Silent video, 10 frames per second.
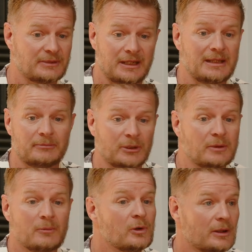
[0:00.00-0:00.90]
keep
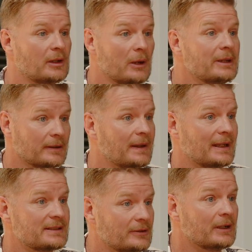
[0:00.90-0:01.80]
building work going at
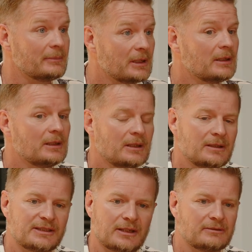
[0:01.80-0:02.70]
that time.
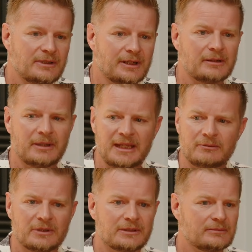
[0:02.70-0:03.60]
So, he
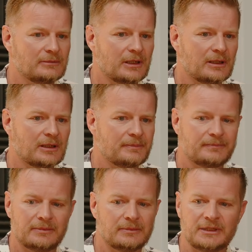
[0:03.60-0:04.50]
would,
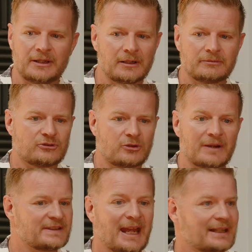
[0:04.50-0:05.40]

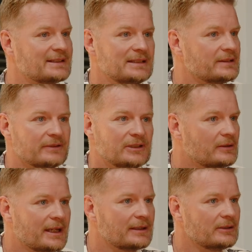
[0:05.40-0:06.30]
drive taxis of a
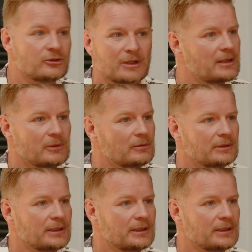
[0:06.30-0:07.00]
night. Incredible,